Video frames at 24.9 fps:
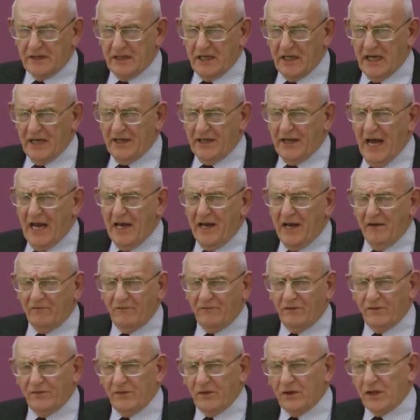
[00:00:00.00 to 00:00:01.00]
And I'll never
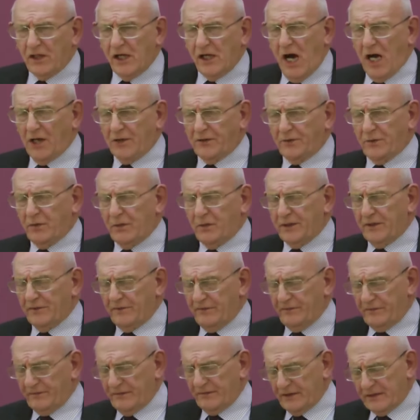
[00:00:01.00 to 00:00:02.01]
forget what
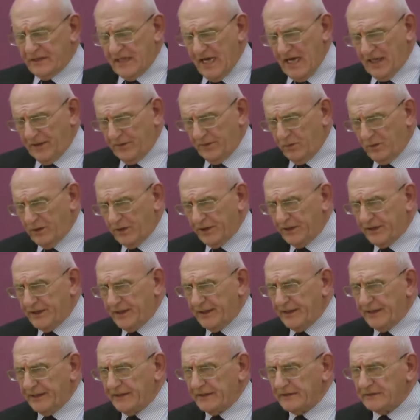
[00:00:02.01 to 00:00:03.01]

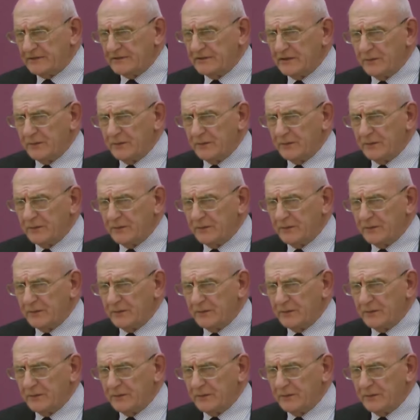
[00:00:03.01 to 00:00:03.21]
the